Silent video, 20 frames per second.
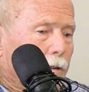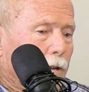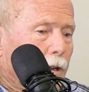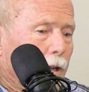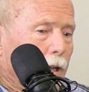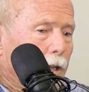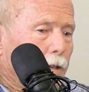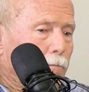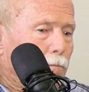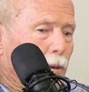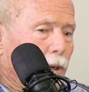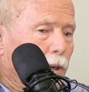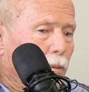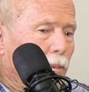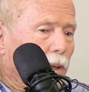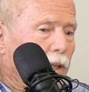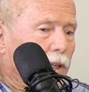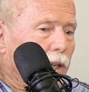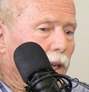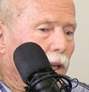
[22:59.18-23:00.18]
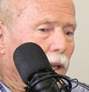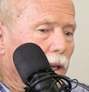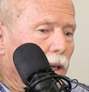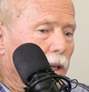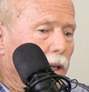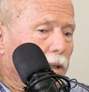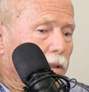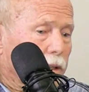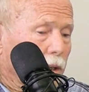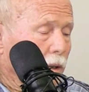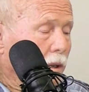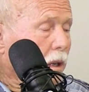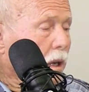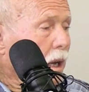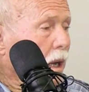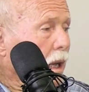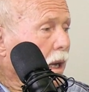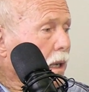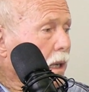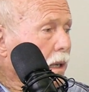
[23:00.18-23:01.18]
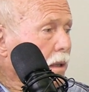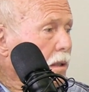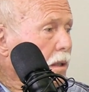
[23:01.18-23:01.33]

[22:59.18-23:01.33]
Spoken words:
and put him in jail, and it looked like he